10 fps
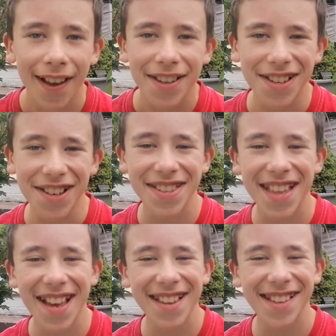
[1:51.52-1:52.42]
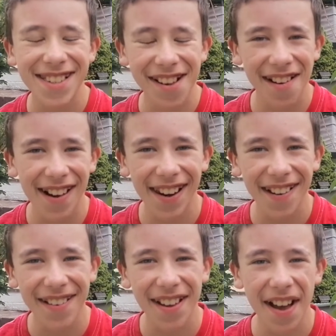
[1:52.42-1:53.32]
So just there you saw a
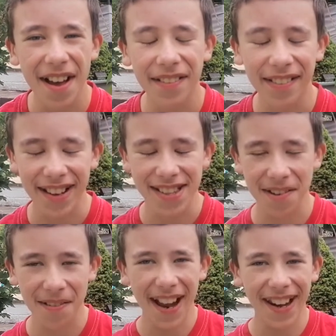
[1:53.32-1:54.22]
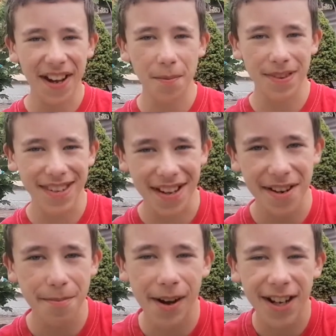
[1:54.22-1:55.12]
load of like two helicopters
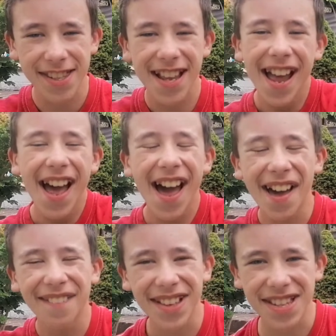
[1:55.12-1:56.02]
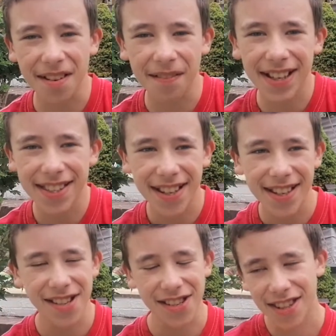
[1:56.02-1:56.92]
go past. So we had
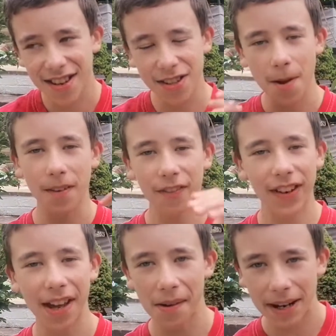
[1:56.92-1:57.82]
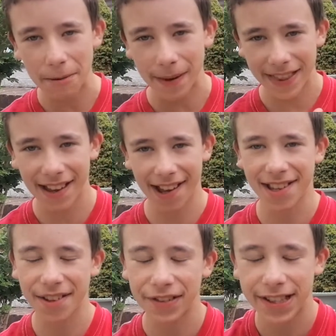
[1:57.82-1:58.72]
to just stop the video a little bit there,
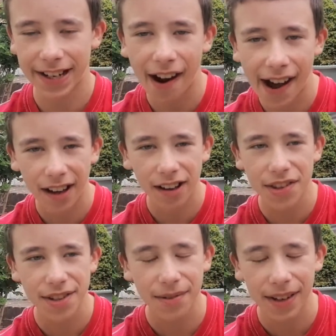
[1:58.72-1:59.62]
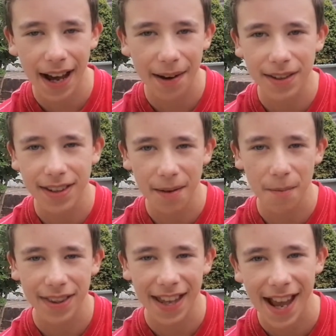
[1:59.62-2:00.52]
because obviously I can't talk louder
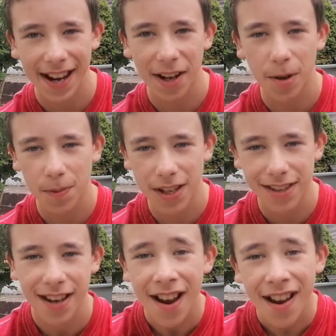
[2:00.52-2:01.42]
than what the helicopters